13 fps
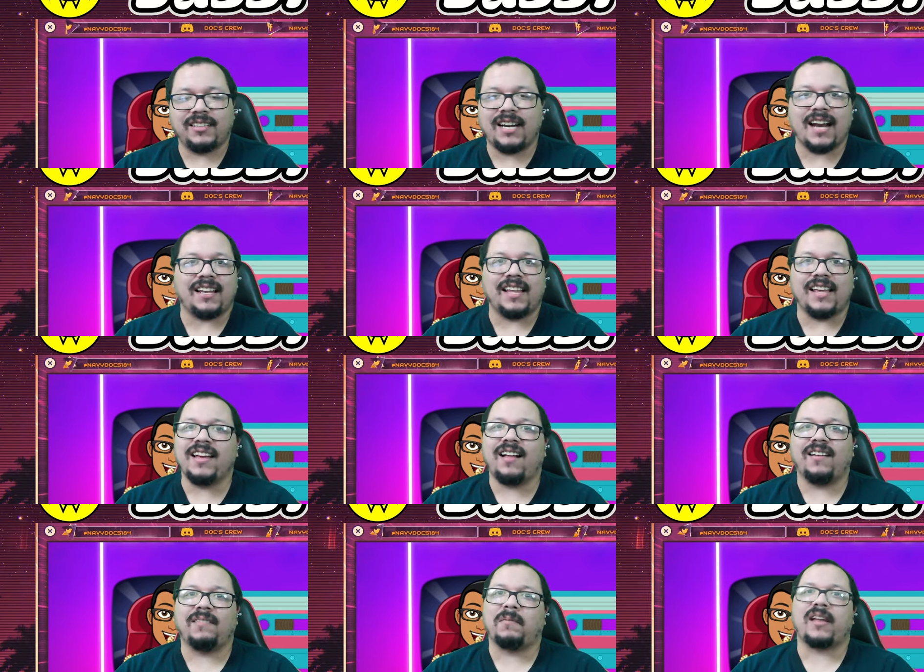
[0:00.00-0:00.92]
kind of like,
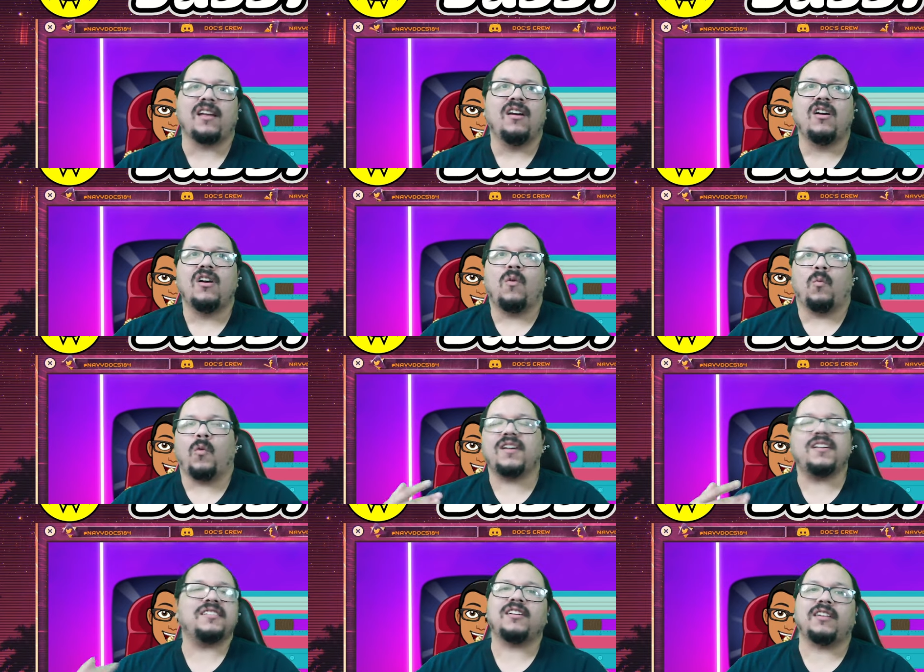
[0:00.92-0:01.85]
yo, I'm like,
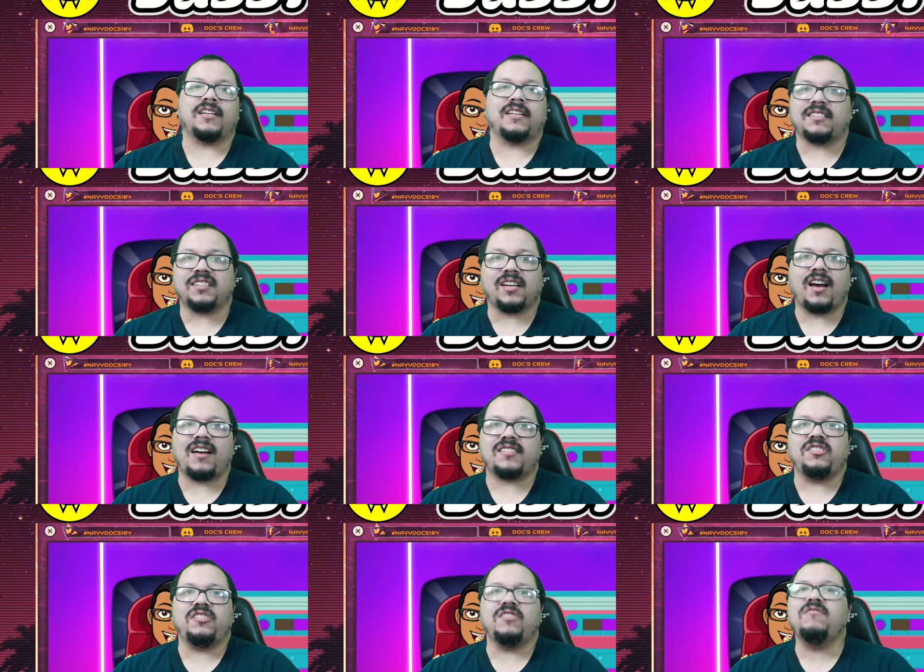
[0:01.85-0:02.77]
what is there to
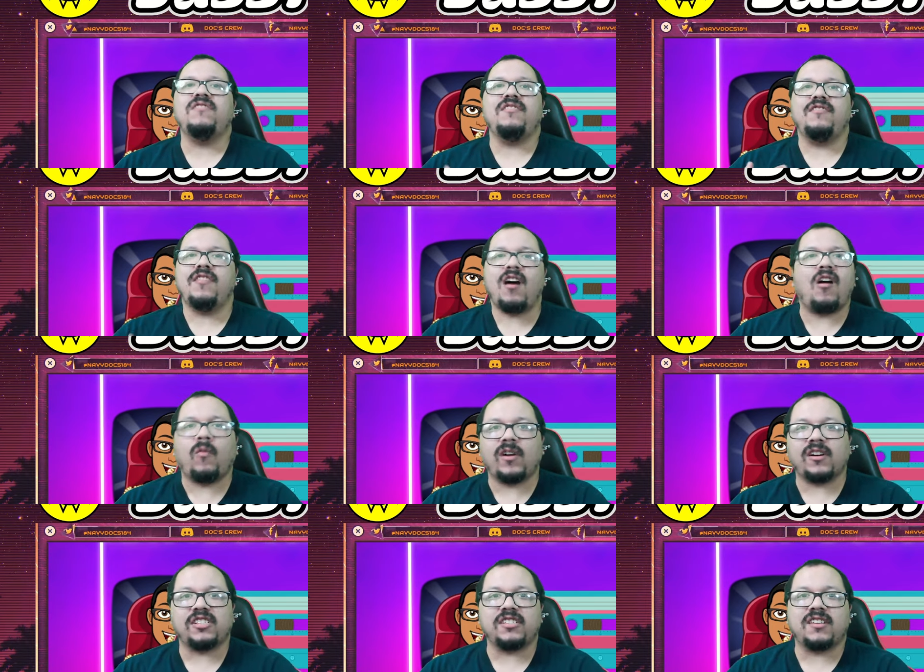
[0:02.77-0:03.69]
discuss? You know
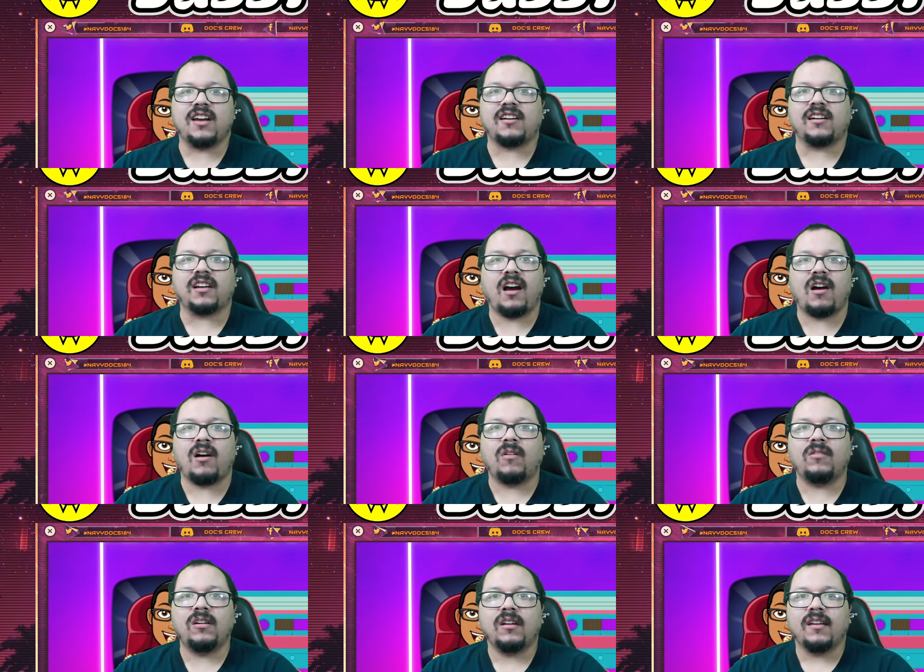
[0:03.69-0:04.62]
where she's gonna
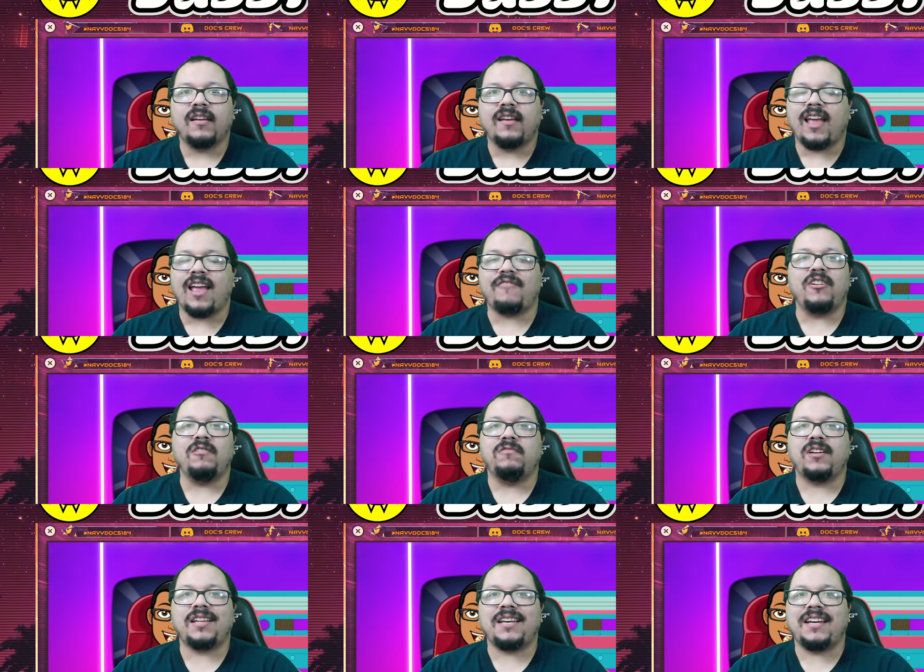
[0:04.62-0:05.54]
go if you
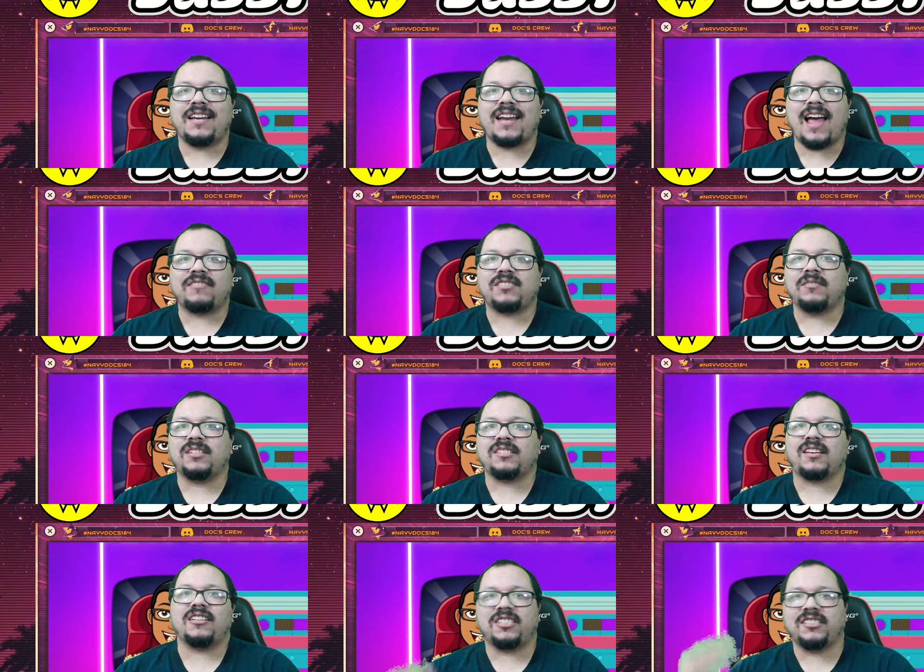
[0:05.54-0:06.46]
really need to have some
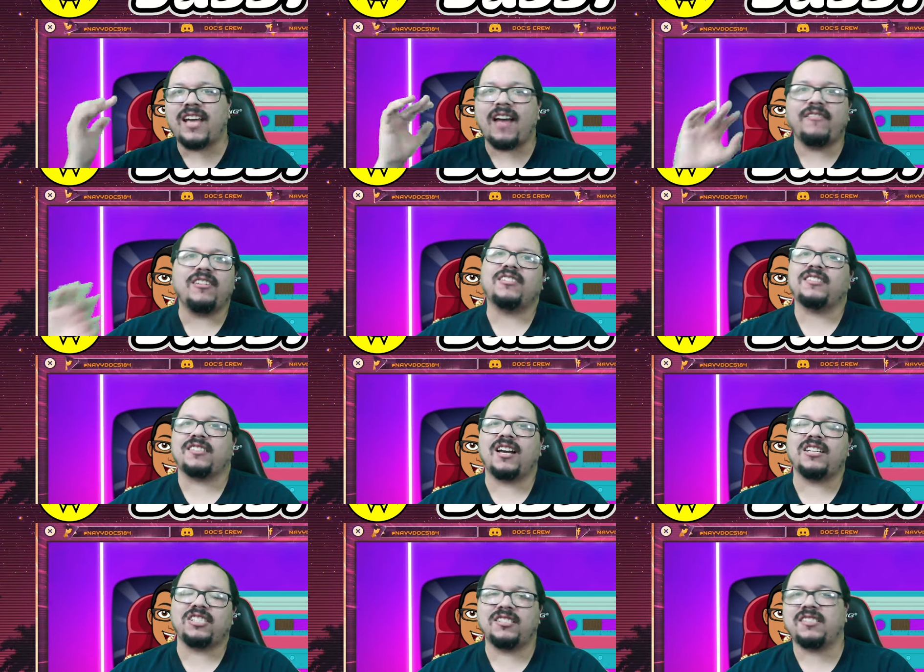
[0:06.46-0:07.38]
discussions, have your
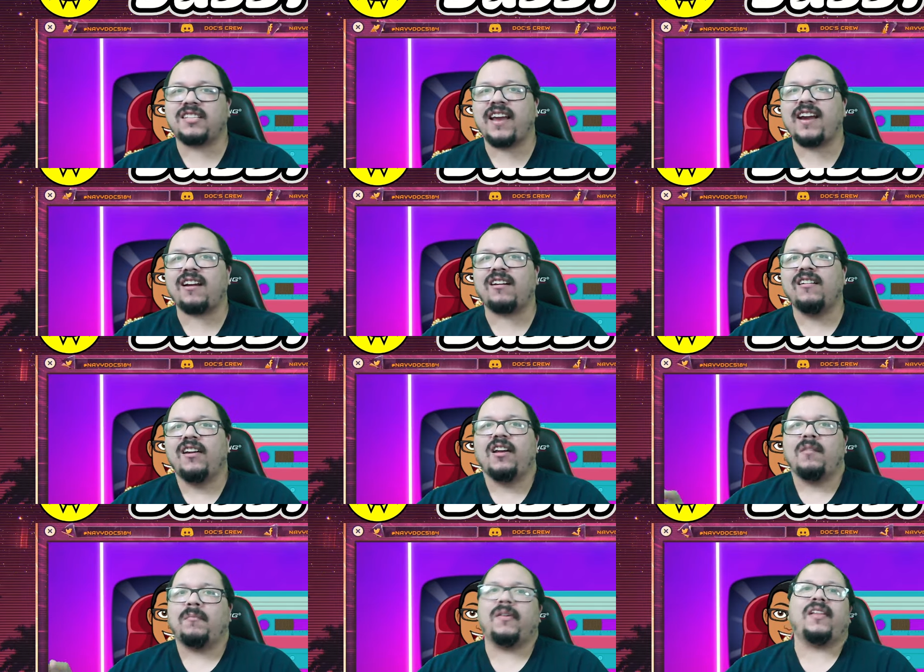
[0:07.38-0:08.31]
discussions there.
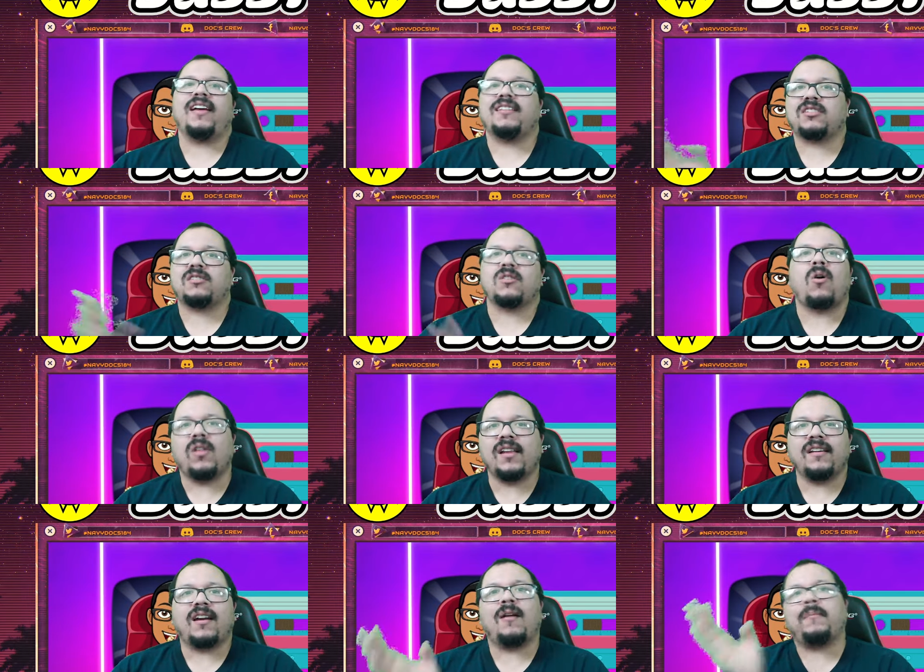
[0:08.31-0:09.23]
But let
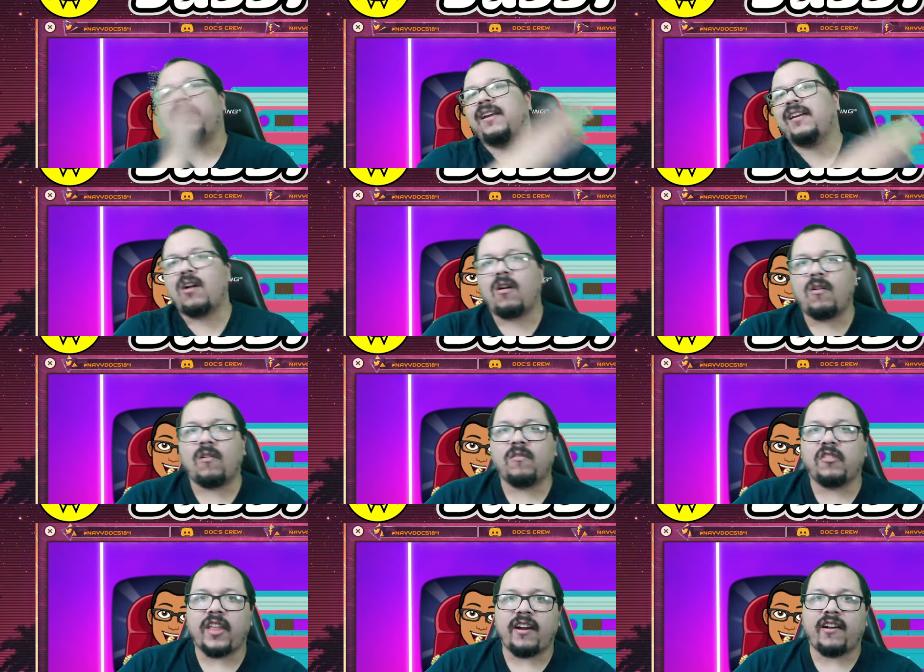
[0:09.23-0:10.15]
Sol and company go
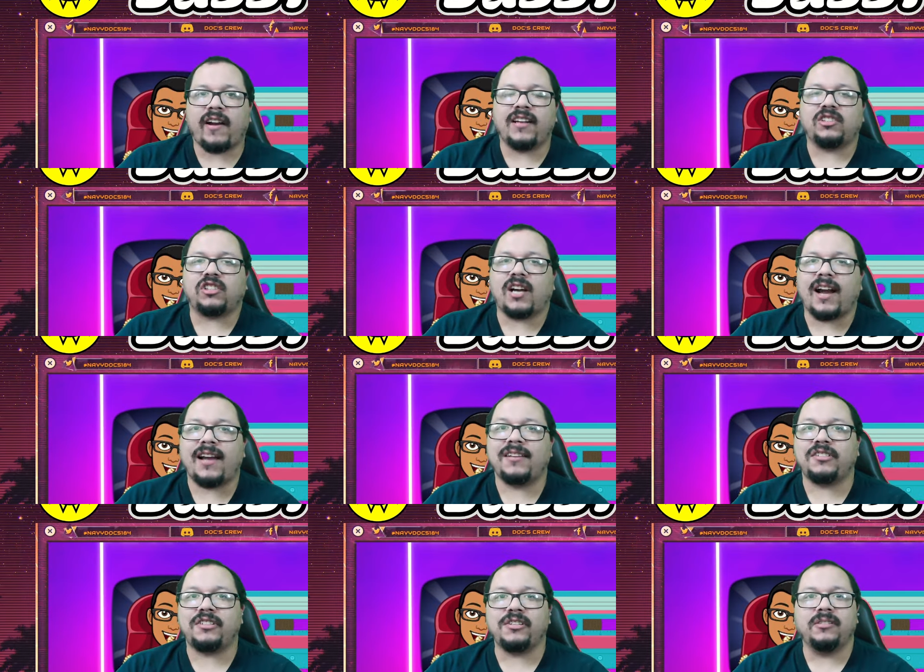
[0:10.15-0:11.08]
over there and
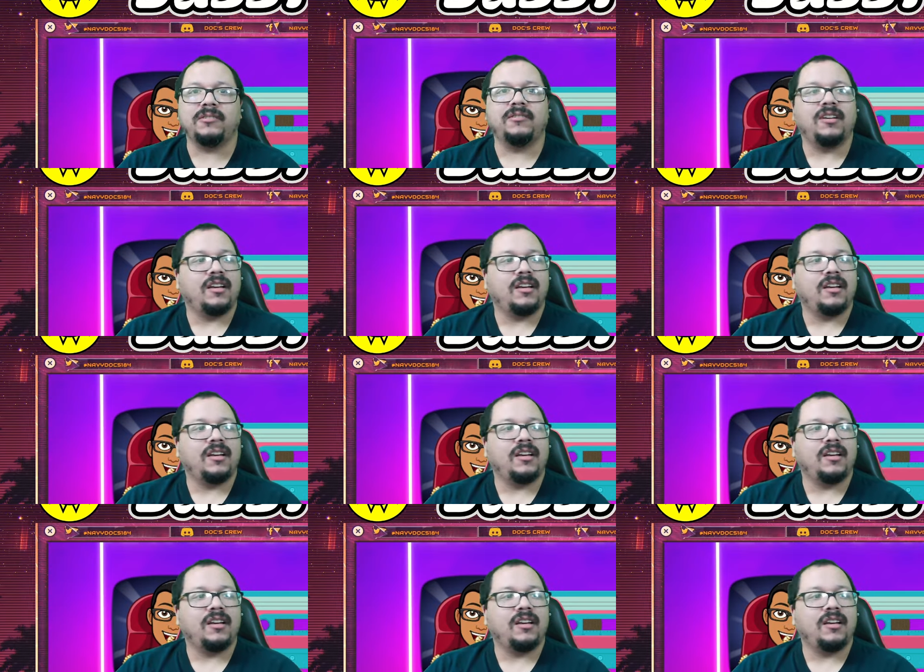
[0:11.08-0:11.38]
try to,